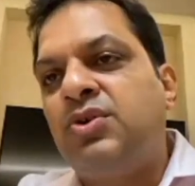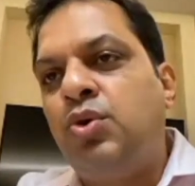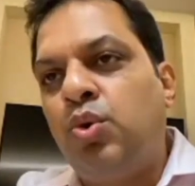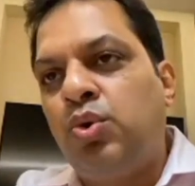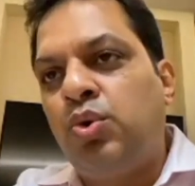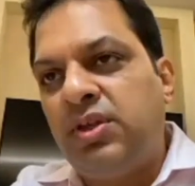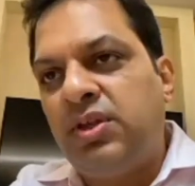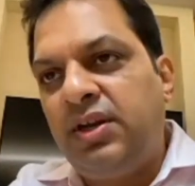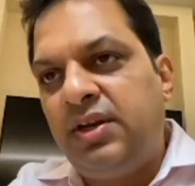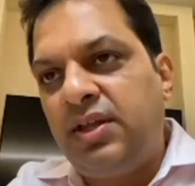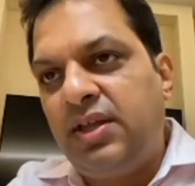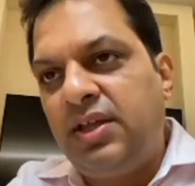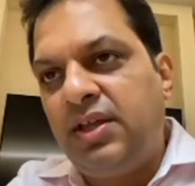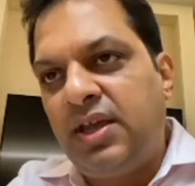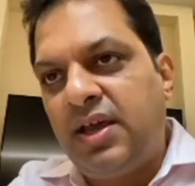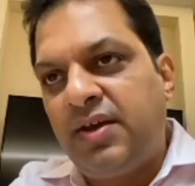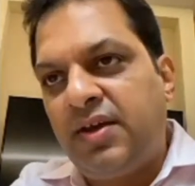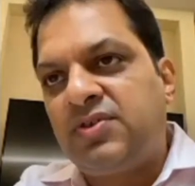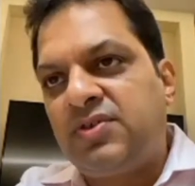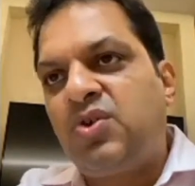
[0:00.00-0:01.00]
growth
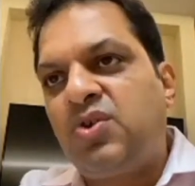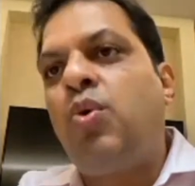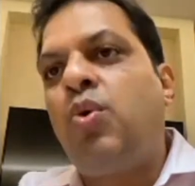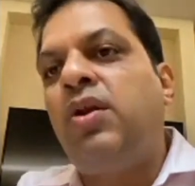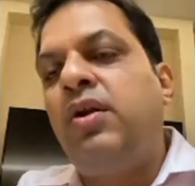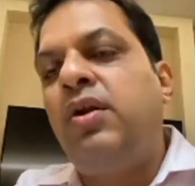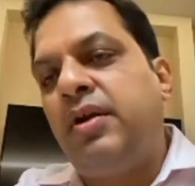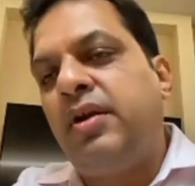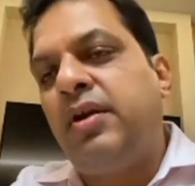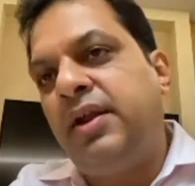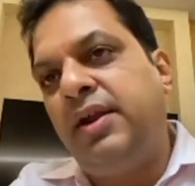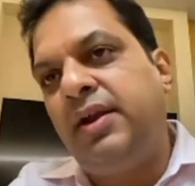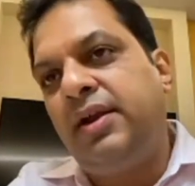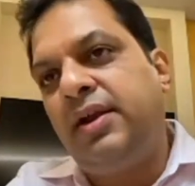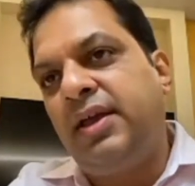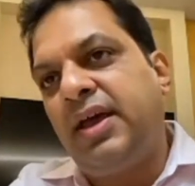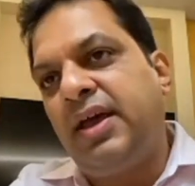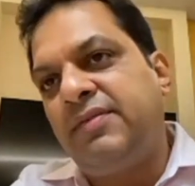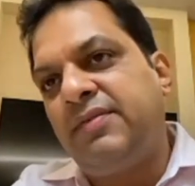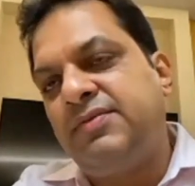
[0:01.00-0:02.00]
ETFs, quality
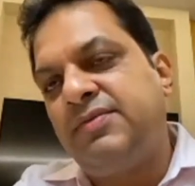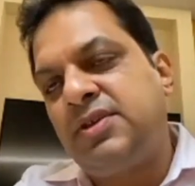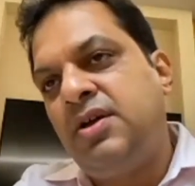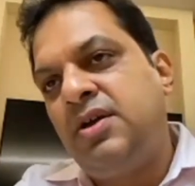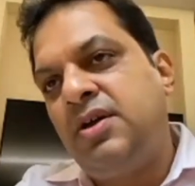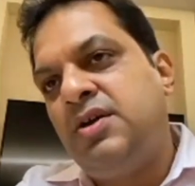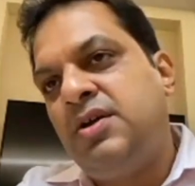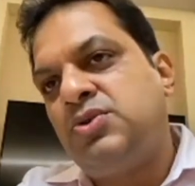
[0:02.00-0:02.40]
ETFs.